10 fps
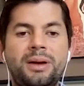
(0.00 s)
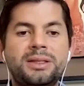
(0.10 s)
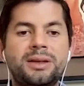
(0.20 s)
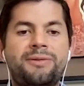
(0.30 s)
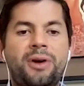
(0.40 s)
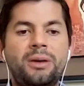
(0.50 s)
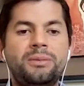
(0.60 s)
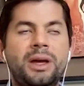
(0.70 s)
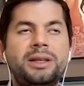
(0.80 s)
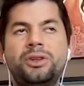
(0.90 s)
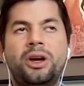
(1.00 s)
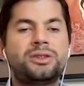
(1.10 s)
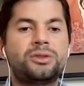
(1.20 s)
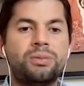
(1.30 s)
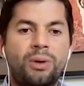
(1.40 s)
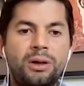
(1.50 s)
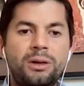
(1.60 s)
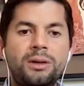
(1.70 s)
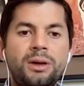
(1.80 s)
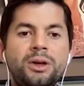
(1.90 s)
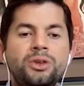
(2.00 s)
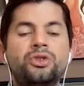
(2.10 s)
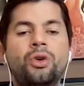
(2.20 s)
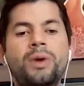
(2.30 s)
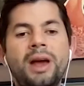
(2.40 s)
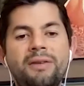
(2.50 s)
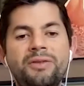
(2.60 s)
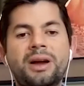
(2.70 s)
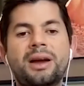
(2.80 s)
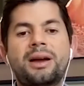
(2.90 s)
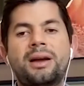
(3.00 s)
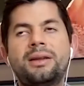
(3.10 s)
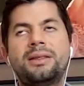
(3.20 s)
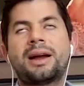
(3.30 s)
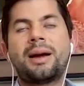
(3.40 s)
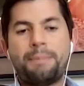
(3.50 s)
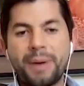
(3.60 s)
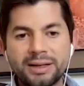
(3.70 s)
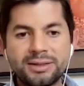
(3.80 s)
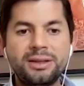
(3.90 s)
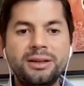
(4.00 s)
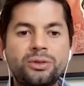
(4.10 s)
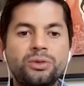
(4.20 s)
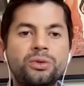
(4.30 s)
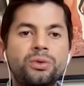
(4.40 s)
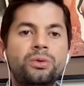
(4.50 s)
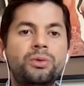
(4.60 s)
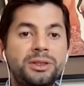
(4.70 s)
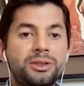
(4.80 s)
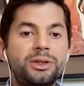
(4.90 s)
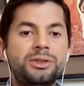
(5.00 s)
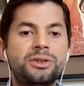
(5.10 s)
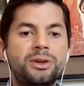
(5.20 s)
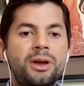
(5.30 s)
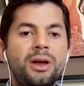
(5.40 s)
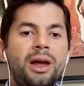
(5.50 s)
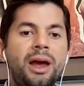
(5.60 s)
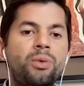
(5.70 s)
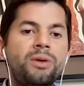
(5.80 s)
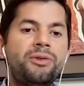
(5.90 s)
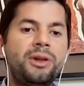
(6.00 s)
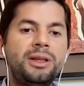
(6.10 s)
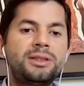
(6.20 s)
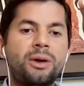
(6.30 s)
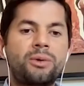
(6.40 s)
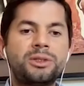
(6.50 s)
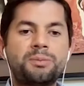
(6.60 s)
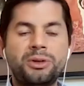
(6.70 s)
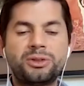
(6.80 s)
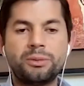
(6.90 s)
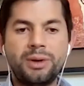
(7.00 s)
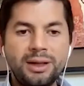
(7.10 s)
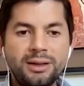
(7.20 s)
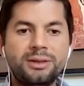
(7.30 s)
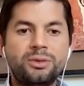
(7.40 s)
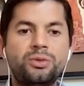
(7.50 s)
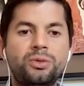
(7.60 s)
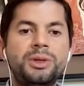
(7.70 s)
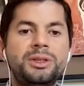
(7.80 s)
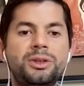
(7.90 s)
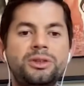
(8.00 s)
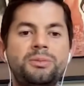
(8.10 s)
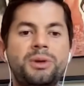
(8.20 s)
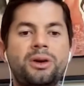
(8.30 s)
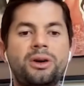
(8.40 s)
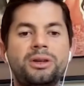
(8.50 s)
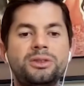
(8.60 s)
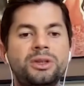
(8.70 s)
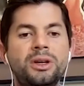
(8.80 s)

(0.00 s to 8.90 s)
a farm that is not small. So we have the capacity to do research. And we feel it's our responsibility to do research because